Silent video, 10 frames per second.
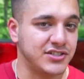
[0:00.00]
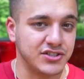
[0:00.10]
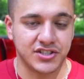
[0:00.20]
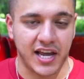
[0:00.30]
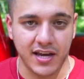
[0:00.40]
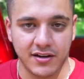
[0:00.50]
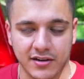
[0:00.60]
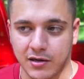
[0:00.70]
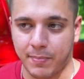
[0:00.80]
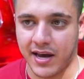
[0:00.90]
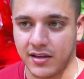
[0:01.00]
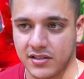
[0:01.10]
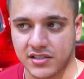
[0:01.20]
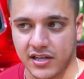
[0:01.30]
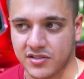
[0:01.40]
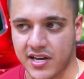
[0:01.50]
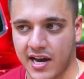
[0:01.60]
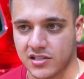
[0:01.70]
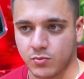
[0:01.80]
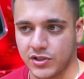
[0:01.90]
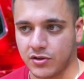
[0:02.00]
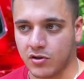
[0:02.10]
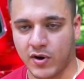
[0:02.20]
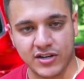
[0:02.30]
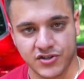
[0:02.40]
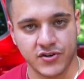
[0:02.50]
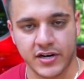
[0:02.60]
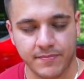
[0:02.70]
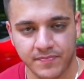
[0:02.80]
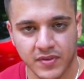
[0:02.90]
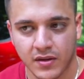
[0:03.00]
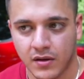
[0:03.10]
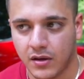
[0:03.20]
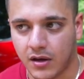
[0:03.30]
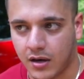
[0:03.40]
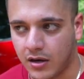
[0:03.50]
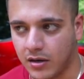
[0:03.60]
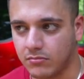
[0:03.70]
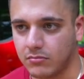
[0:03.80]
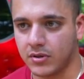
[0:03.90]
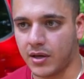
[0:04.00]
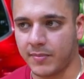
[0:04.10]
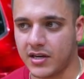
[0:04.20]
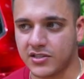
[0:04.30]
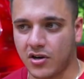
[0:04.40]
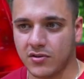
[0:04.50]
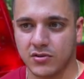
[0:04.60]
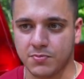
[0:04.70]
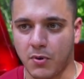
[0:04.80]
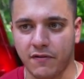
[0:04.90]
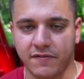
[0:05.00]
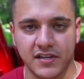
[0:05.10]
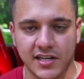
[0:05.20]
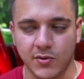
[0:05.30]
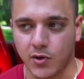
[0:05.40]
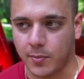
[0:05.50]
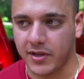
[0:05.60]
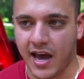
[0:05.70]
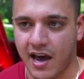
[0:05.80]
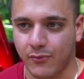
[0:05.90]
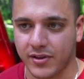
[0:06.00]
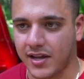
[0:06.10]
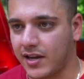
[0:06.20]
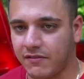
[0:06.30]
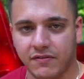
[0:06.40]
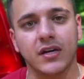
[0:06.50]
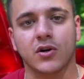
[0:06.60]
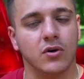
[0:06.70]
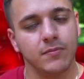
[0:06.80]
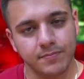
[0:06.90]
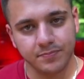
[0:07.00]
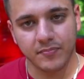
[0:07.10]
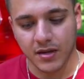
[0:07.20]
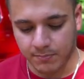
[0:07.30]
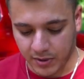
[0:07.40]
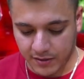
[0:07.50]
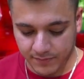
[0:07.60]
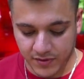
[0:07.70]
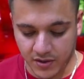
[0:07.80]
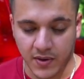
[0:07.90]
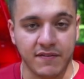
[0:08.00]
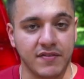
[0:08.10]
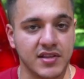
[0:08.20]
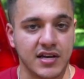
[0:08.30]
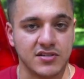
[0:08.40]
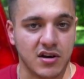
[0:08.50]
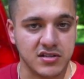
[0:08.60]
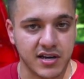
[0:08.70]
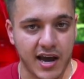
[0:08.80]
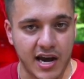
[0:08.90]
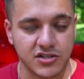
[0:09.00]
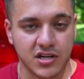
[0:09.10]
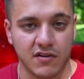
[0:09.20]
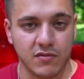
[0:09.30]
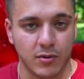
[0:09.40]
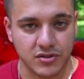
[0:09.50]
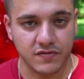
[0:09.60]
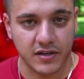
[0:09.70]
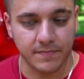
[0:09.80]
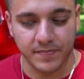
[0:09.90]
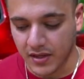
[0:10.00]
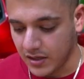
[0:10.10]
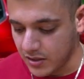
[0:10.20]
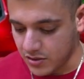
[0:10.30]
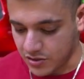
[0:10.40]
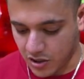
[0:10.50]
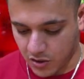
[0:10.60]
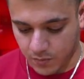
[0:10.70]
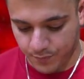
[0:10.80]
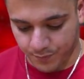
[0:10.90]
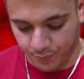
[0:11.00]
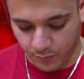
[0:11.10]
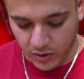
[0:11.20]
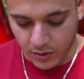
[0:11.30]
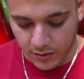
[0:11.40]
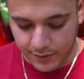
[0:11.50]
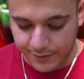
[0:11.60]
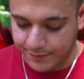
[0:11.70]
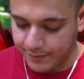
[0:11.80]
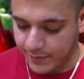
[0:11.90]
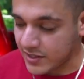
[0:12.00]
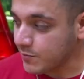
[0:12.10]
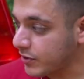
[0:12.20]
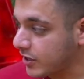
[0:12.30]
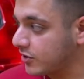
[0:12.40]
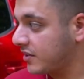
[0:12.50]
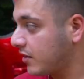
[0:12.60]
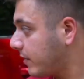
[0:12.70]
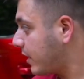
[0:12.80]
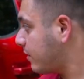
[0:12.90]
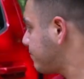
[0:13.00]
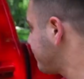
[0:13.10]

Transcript: in your state, you're gonna pay the sales tax when you go to register it. I mean, it's all those small fees that you would normally have with any vehicle, but you have $50,000 in cash to cover most of it. So it's a pretty good deal, man.